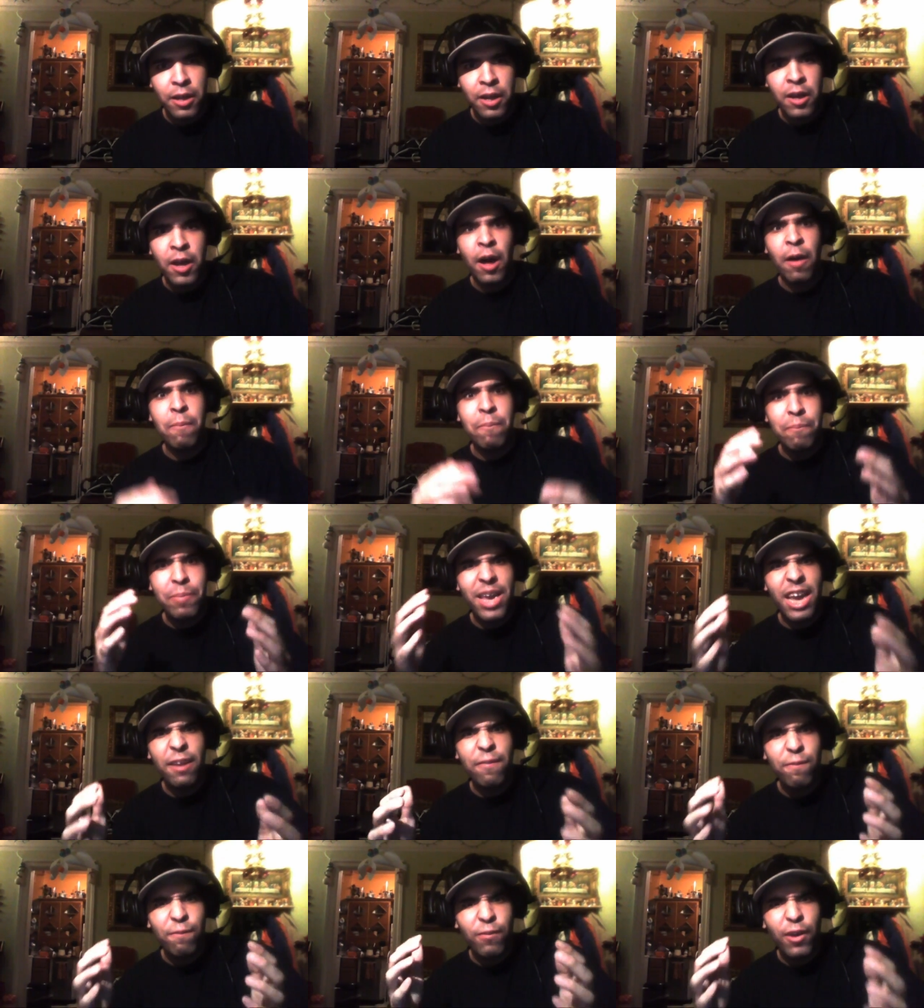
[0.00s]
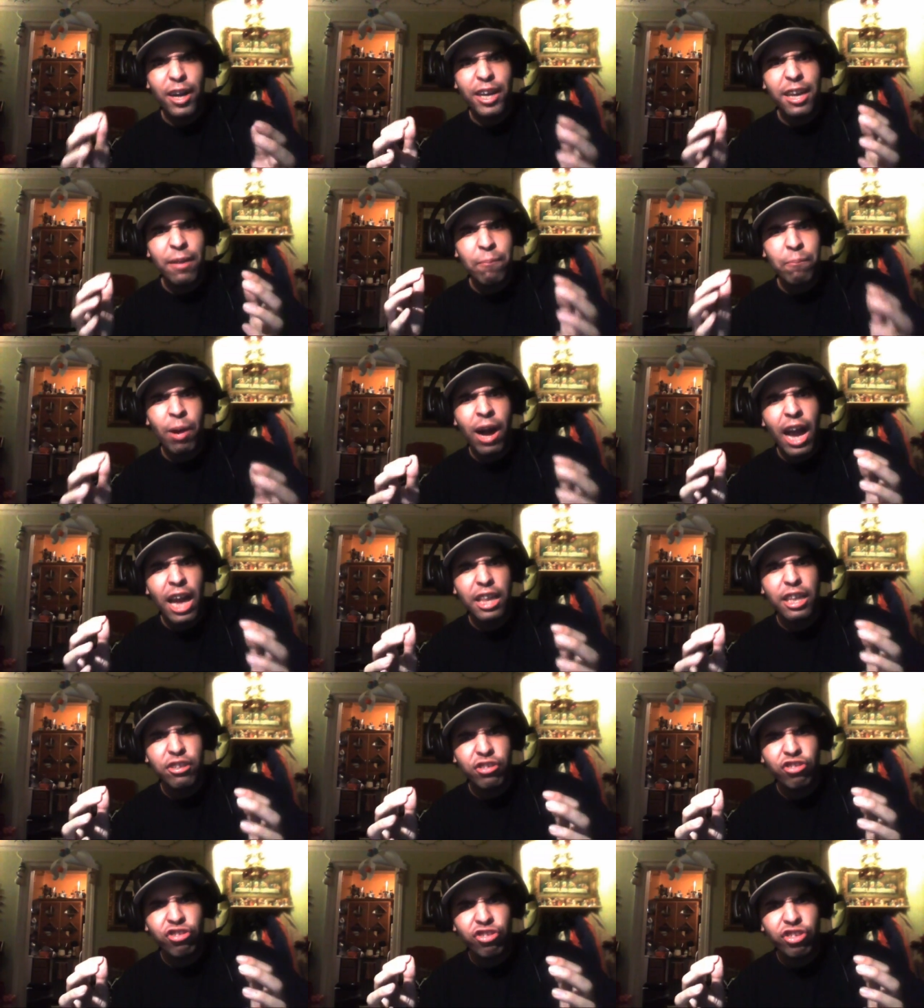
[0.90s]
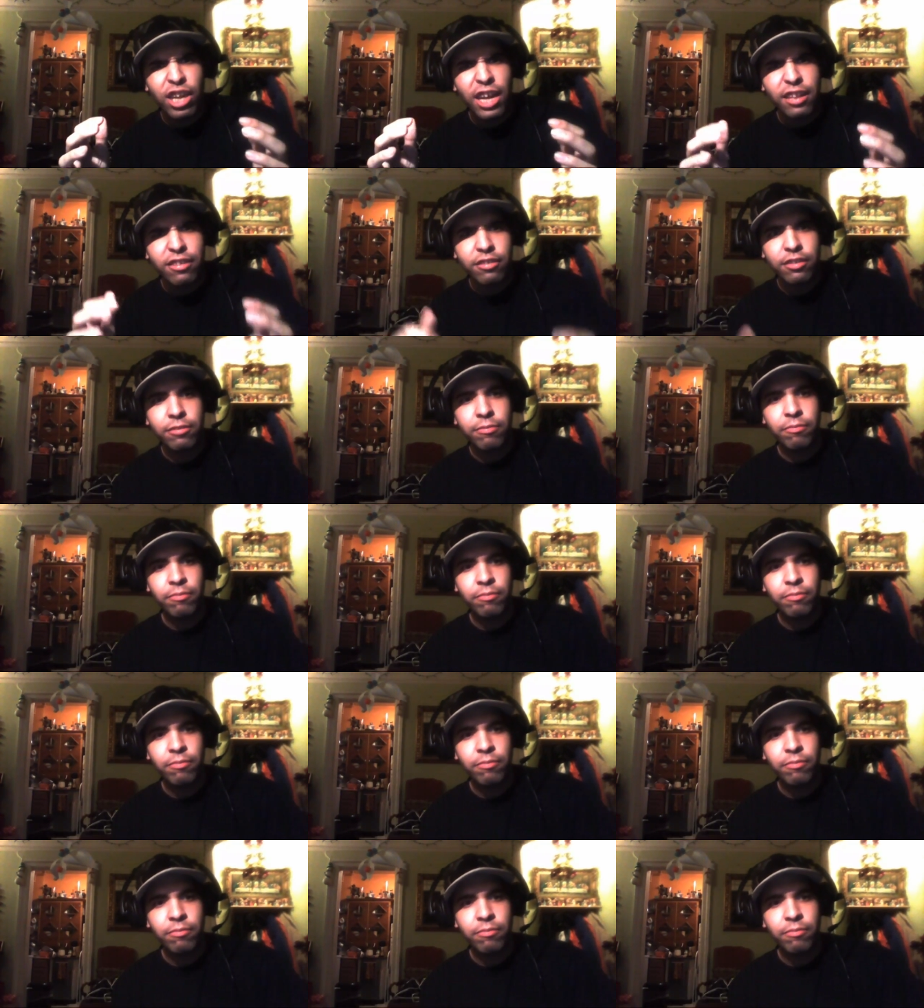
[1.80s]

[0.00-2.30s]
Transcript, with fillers: a big fucking pile of shit.